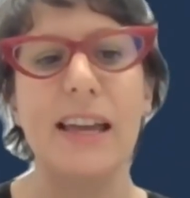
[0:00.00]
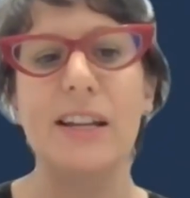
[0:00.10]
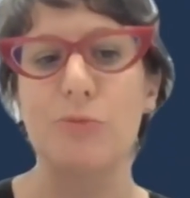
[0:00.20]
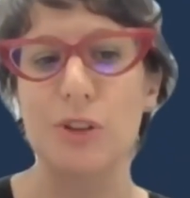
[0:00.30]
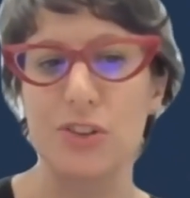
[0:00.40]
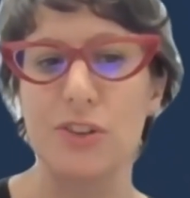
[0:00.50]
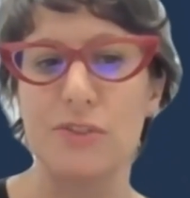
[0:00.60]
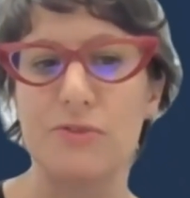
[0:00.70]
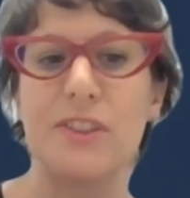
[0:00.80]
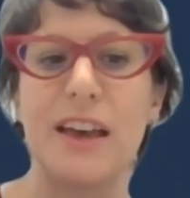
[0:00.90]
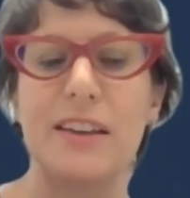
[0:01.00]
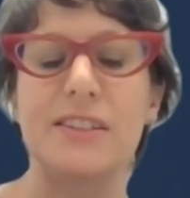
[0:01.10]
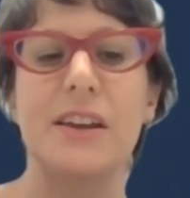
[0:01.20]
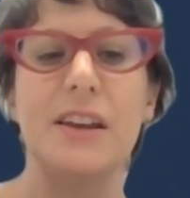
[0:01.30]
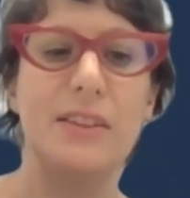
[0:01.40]
and in return for
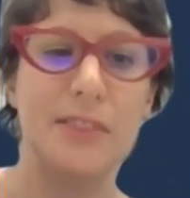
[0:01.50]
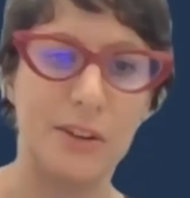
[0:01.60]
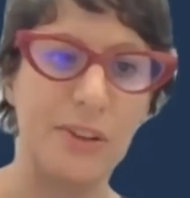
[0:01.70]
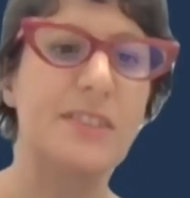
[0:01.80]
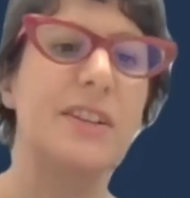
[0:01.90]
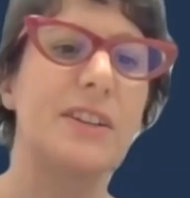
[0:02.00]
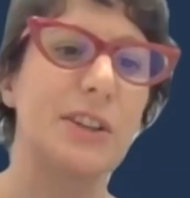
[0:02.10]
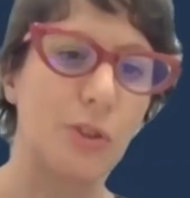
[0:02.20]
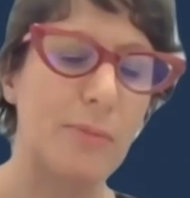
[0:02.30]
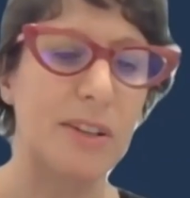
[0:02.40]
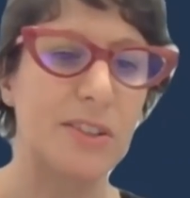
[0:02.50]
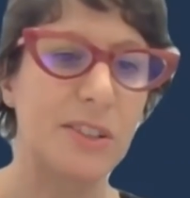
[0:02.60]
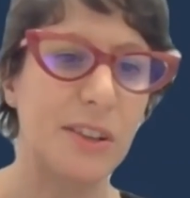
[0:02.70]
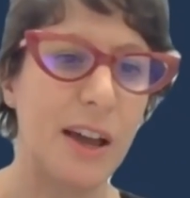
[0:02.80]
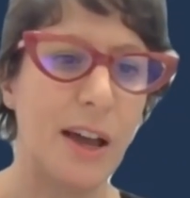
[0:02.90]
that, there is an agreement